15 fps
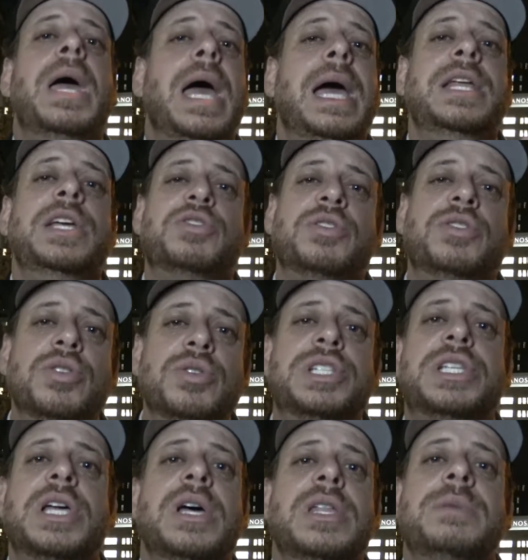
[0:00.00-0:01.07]
and
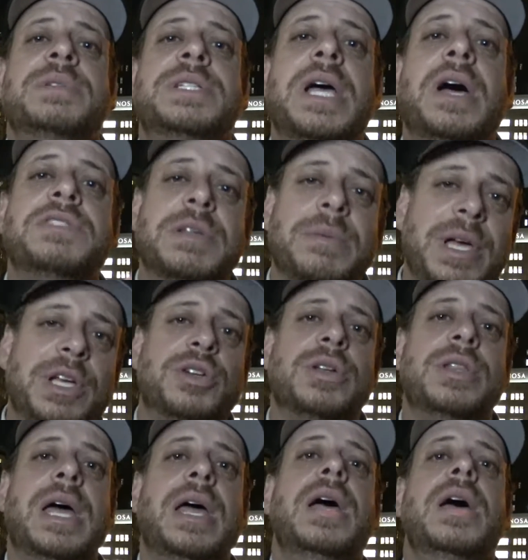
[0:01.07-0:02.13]
introduce themselves and make sure
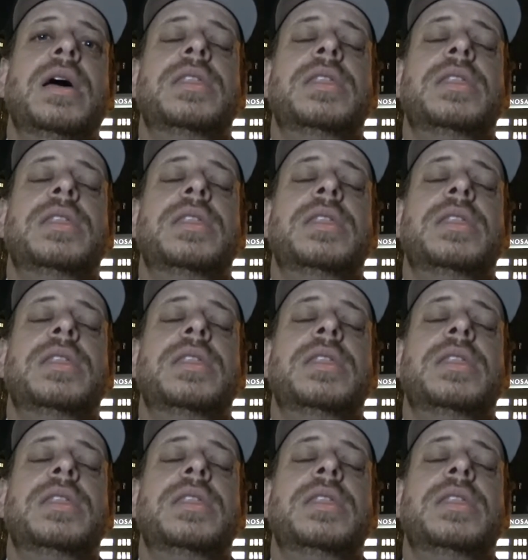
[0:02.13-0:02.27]
that